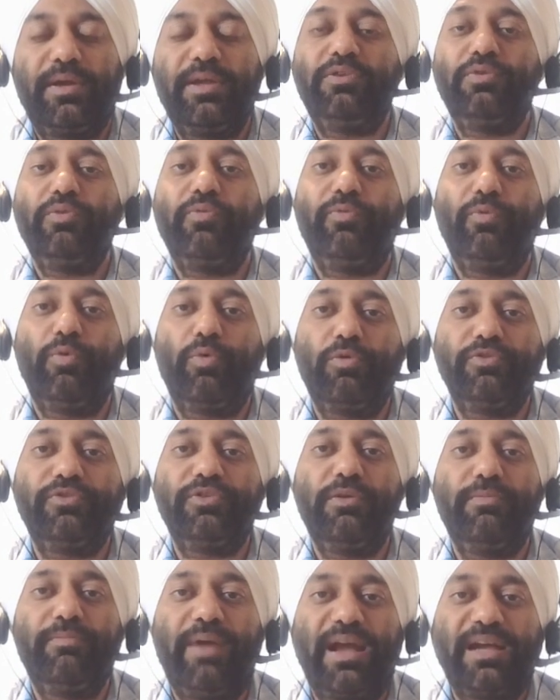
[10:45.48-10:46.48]
Okay, so
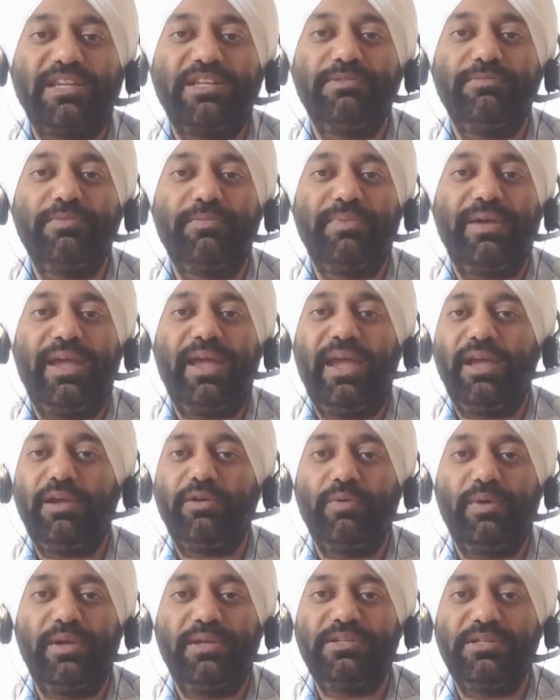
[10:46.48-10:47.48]
focus on maximum
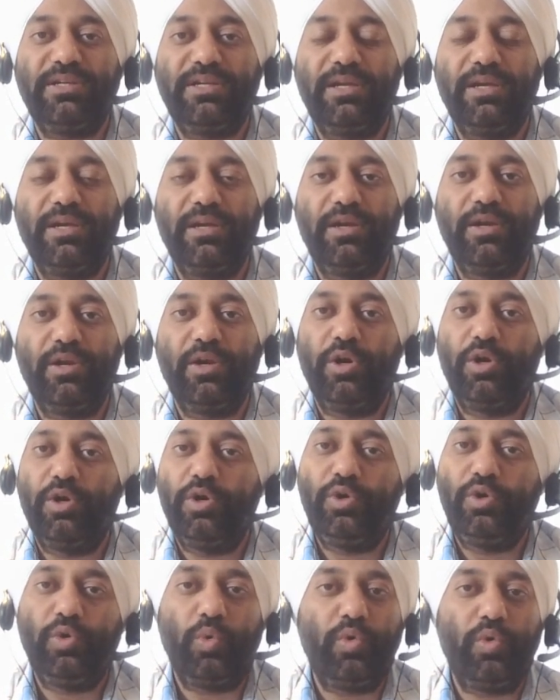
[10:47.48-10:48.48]
accuracy.
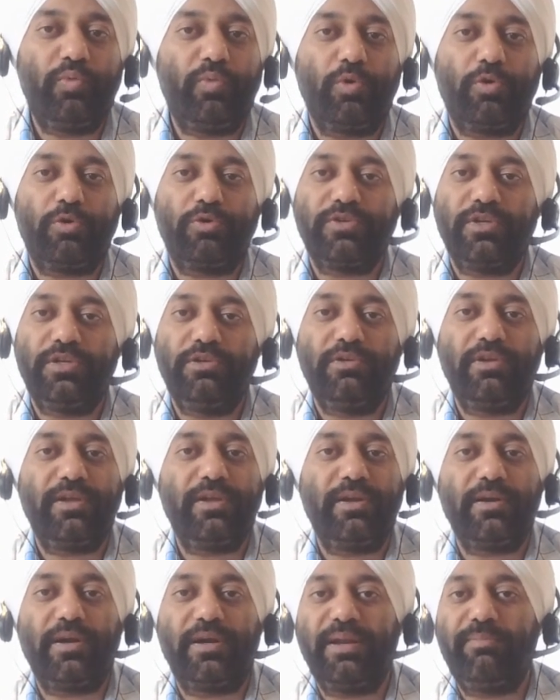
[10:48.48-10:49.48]
Don't focus on
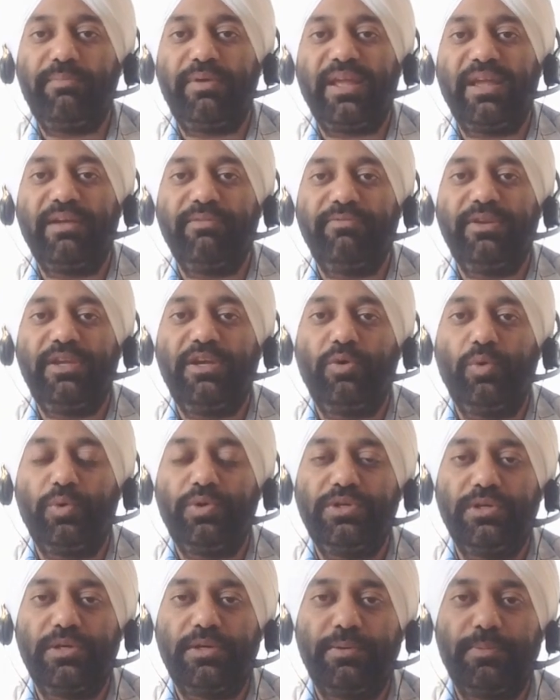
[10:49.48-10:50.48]
attempting every
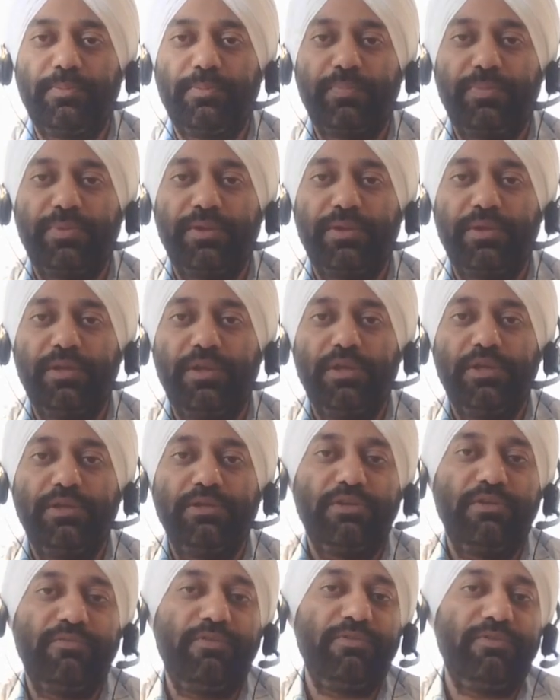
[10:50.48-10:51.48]
question.
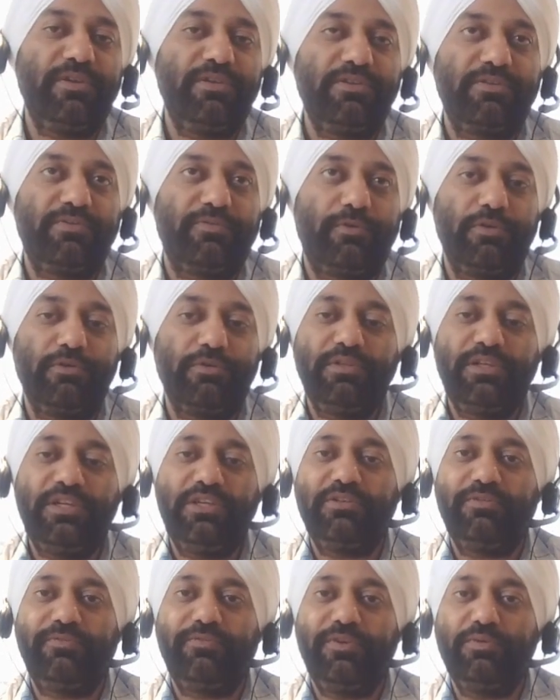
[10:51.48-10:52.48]
So if you just follow
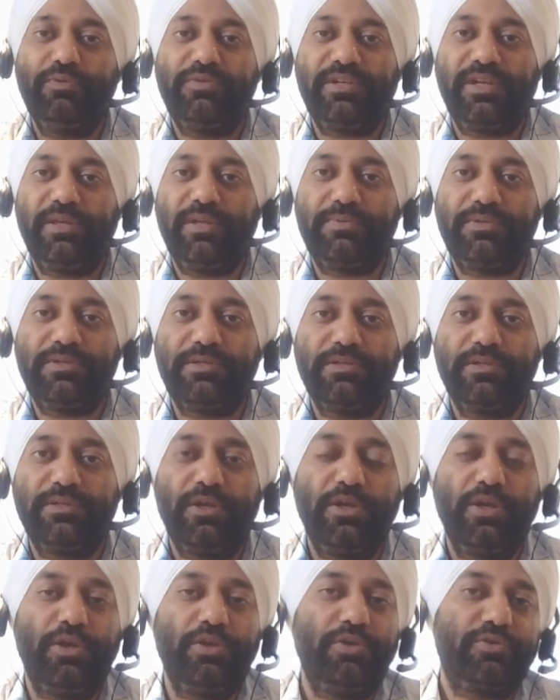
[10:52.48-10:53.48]
these few steps,
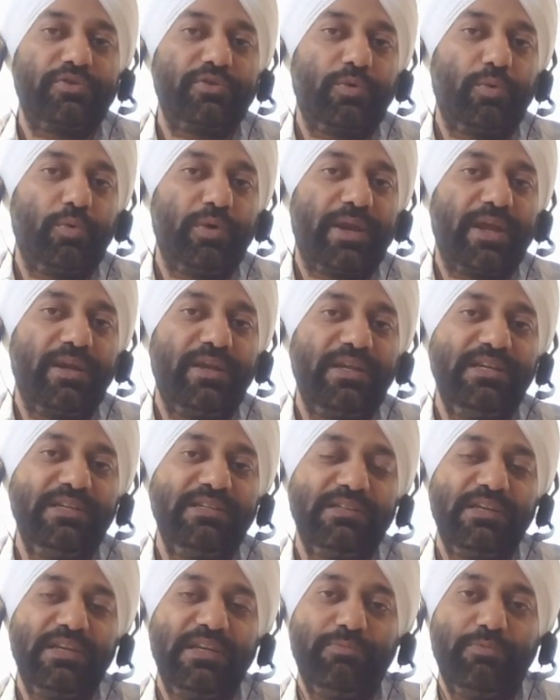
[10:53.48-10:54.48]
your score can
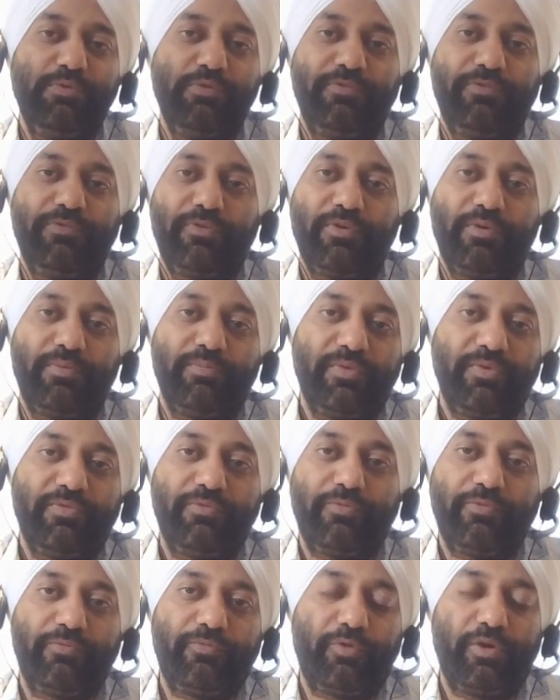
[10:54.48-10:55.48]
easily move from
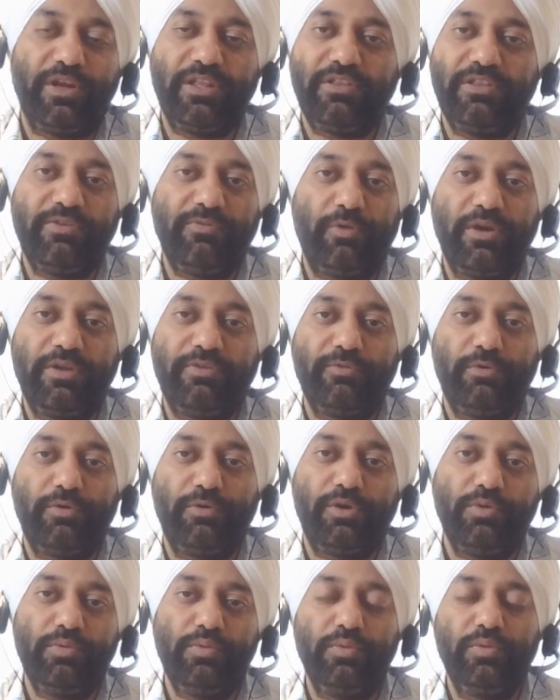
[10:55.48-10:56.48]
43,
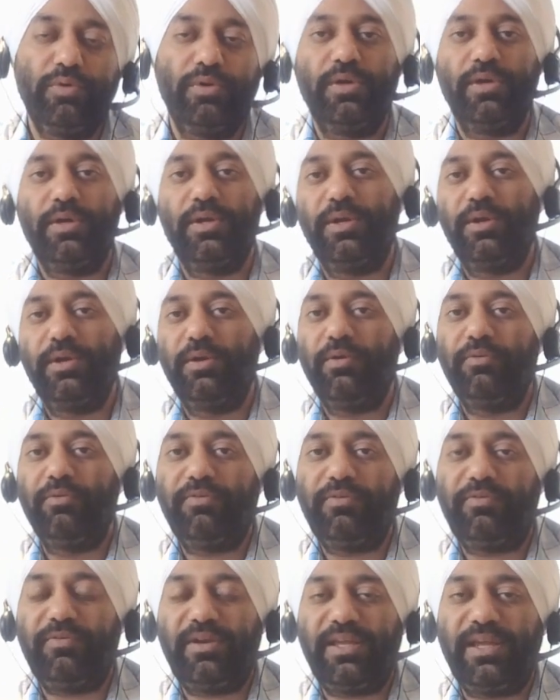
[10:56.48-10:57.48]
44 to
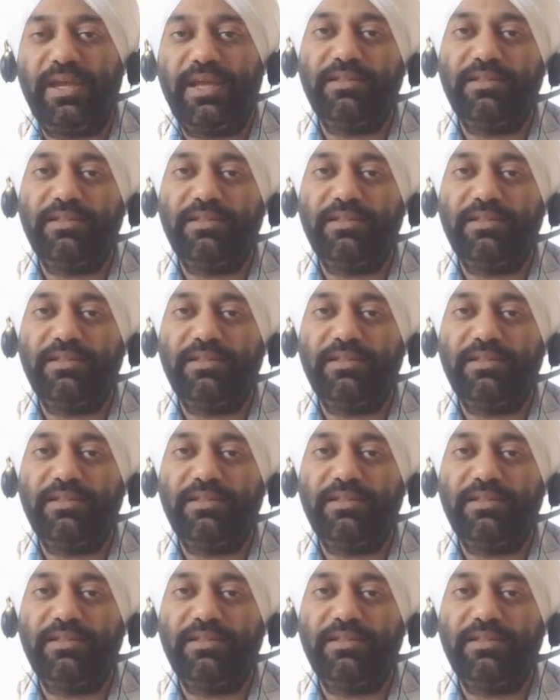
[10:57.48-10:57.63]
50.